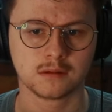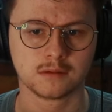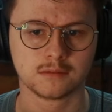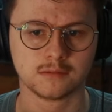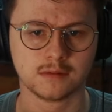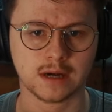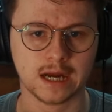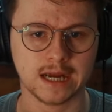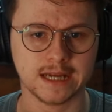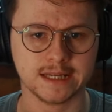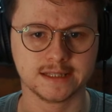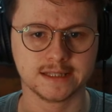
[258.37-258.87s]

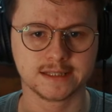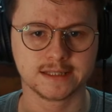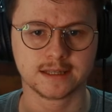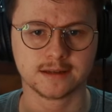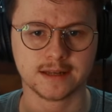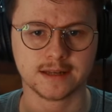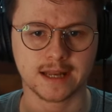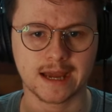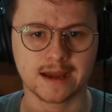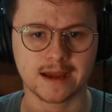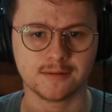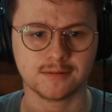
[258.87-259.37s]
Right, so
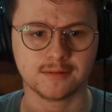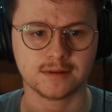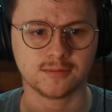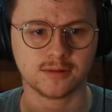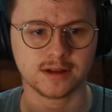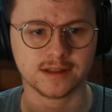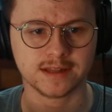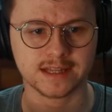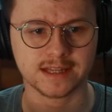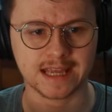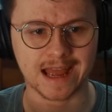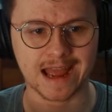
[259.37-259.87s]
now we
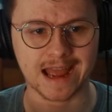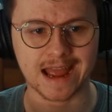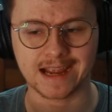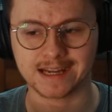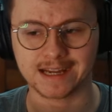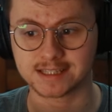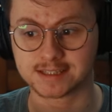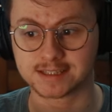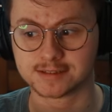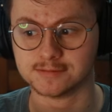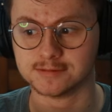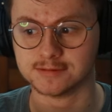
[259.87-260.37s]
want the
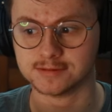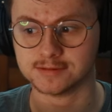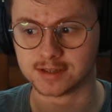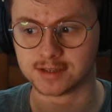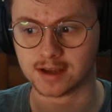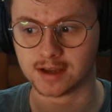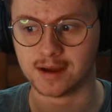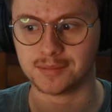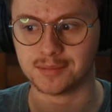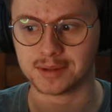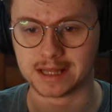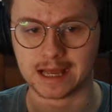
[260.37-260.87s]
actual
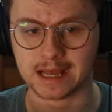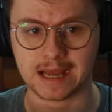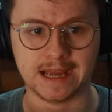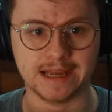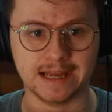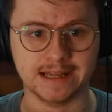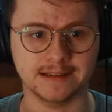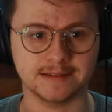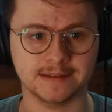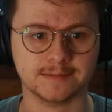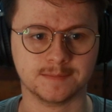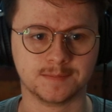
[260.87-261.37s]
top
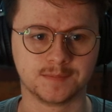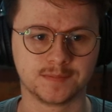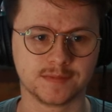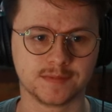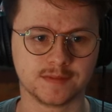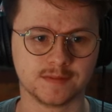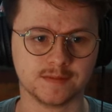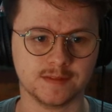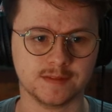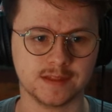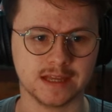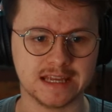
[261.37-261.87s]
line,
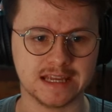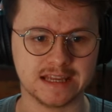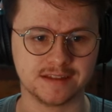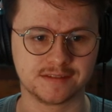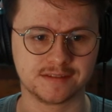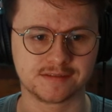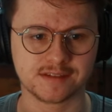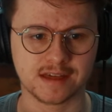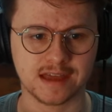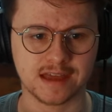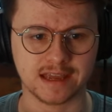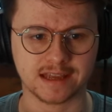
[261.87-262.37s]
the
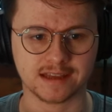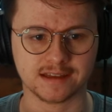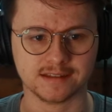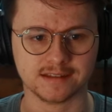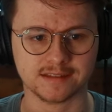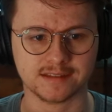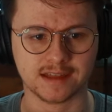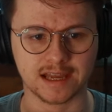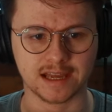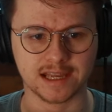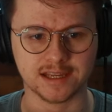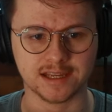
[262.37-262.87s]
thing
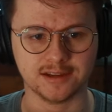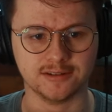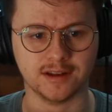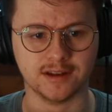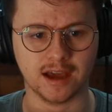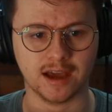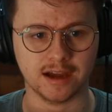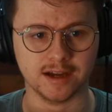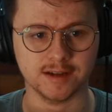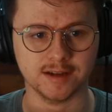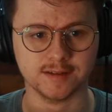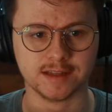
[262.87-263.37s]
that you
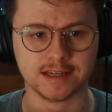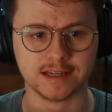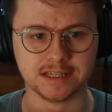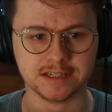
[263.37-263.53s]
know, that